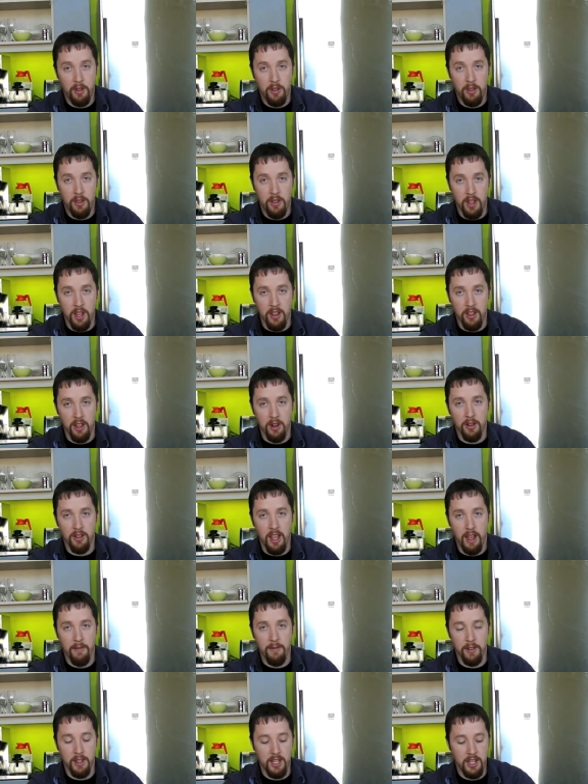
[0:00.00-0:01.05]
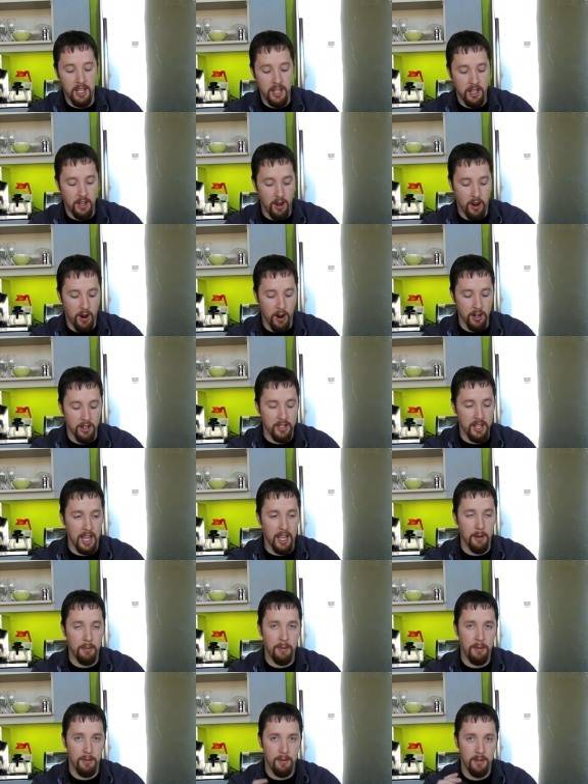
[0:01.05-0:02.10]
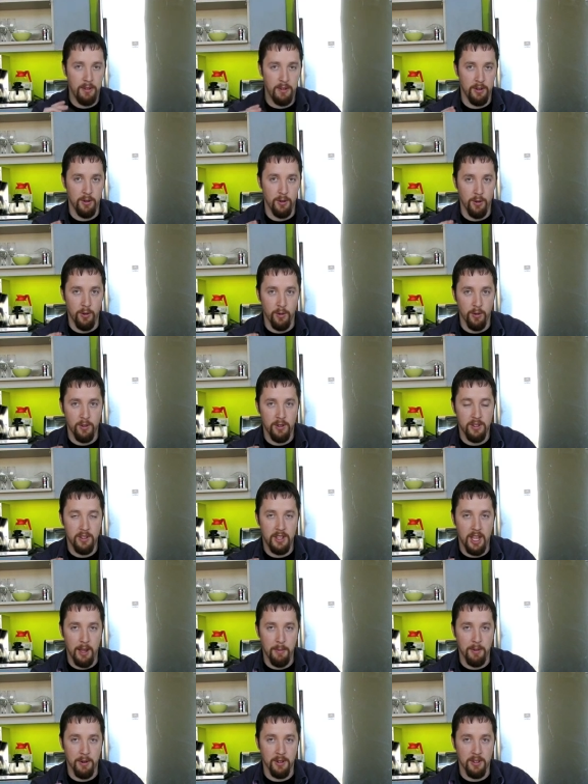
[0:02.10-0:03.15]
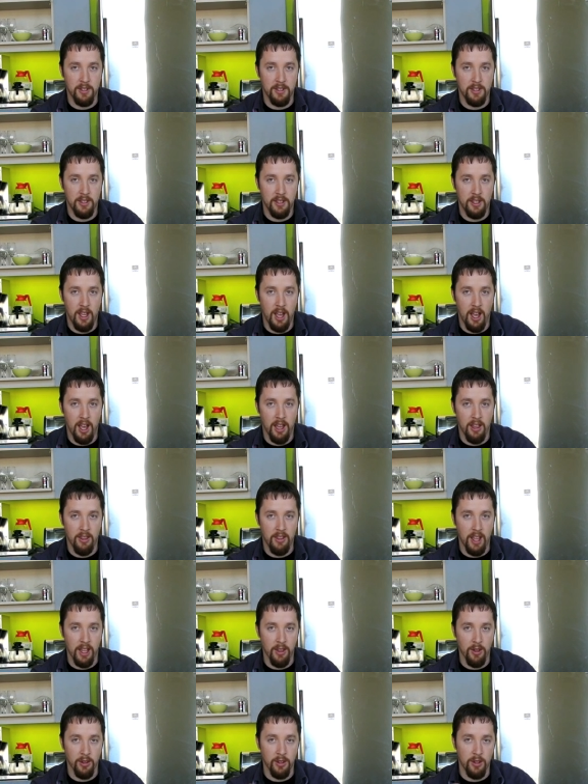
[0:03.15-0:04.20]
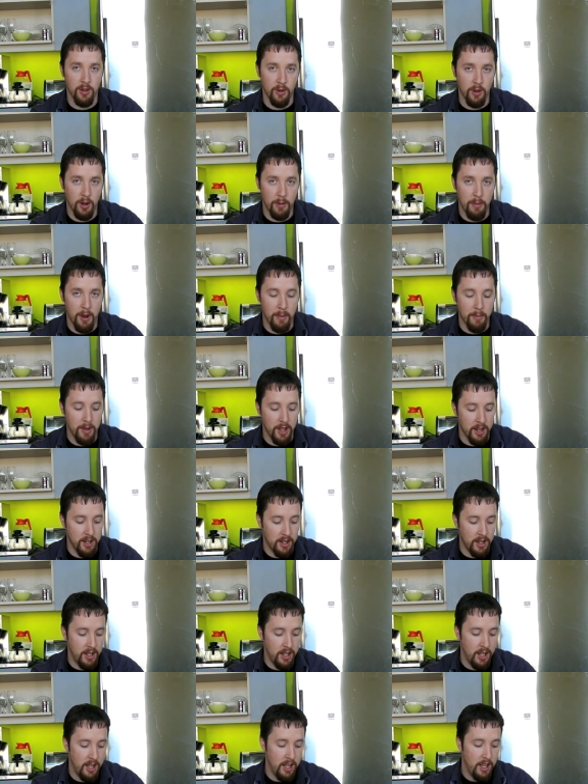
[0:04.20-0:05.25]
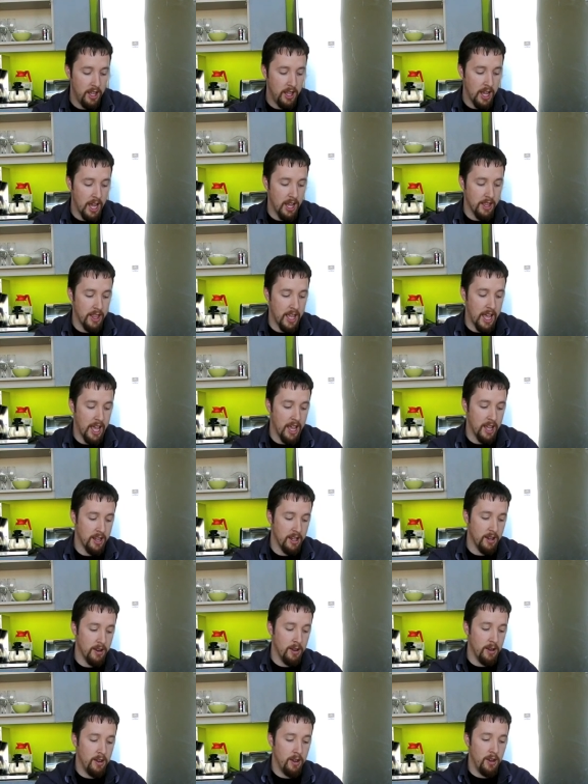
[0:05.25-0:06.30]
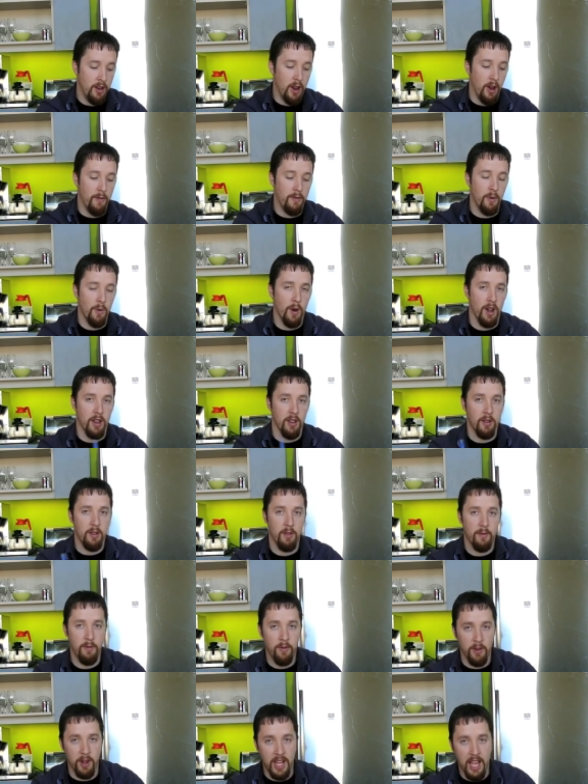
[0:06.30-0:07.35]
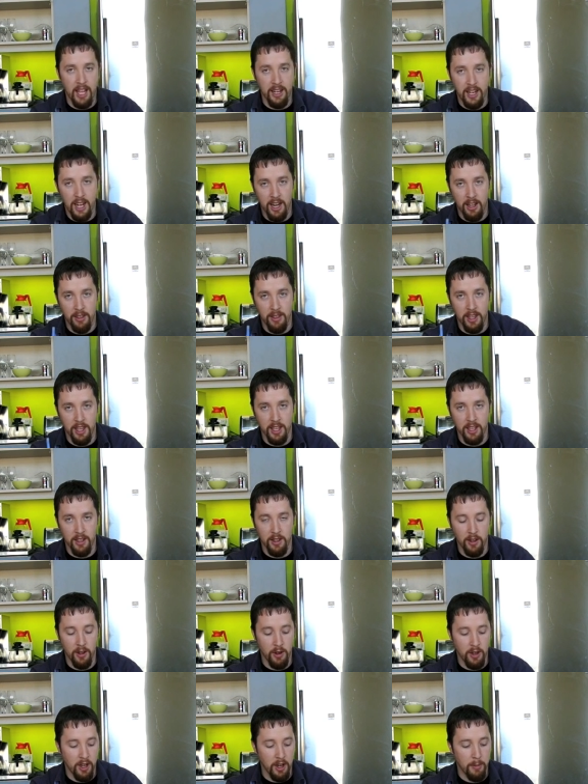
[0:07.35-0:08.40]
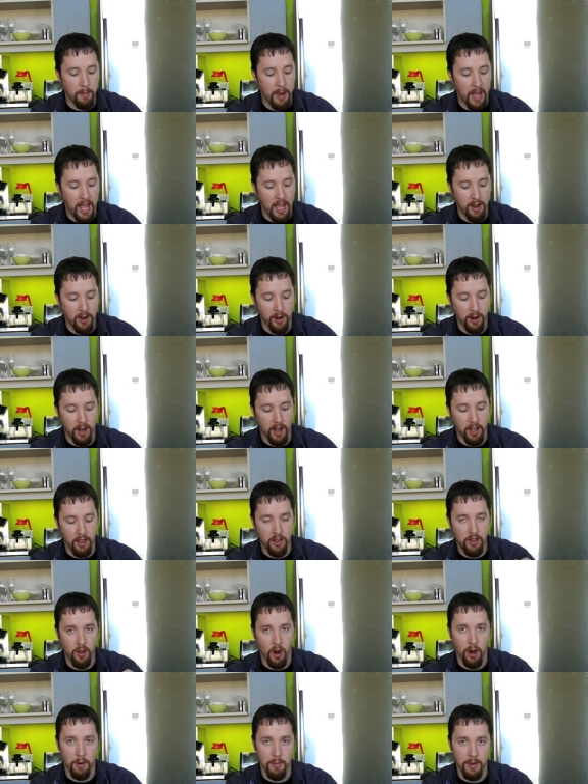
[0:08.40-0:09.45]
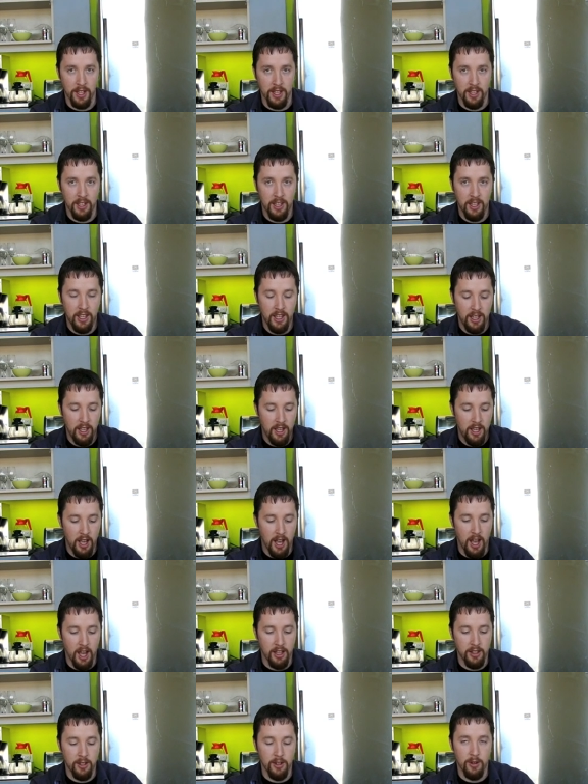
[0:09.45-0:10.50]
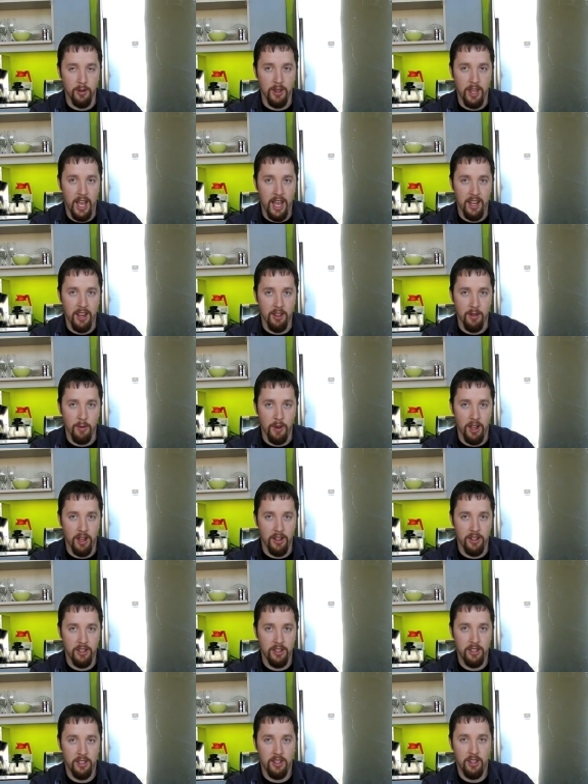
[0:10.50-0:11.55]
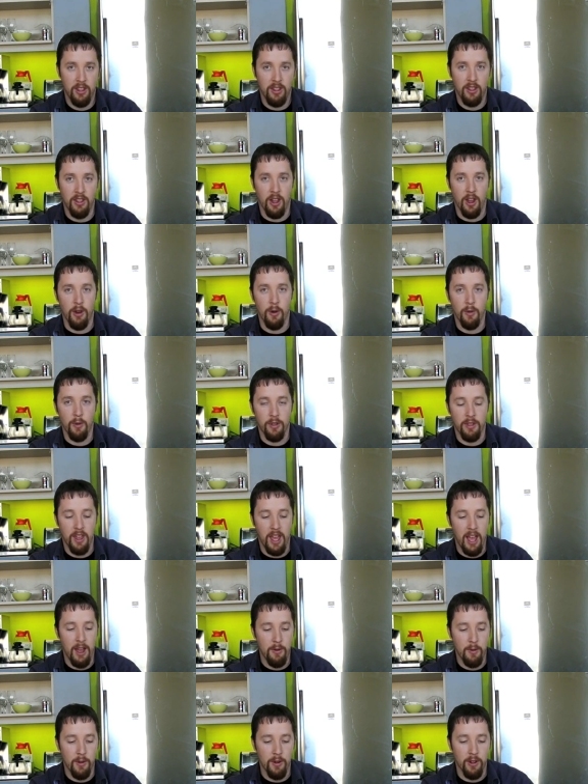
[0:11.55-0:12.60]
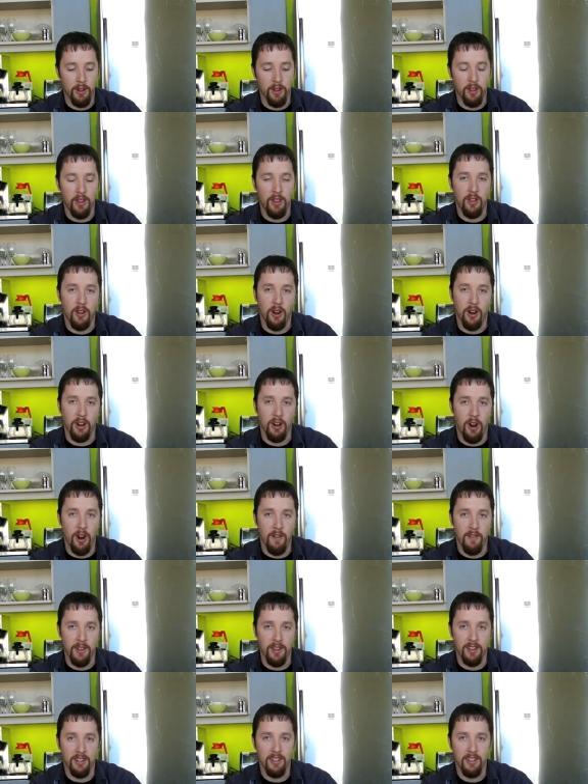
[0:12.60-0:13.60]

things that you definitely need are tape to tape your stencil to your pumpkin, and then if you want to freehand anything, you'll need a pen or a Sharpie to do that as well. So with that, we'll start carving.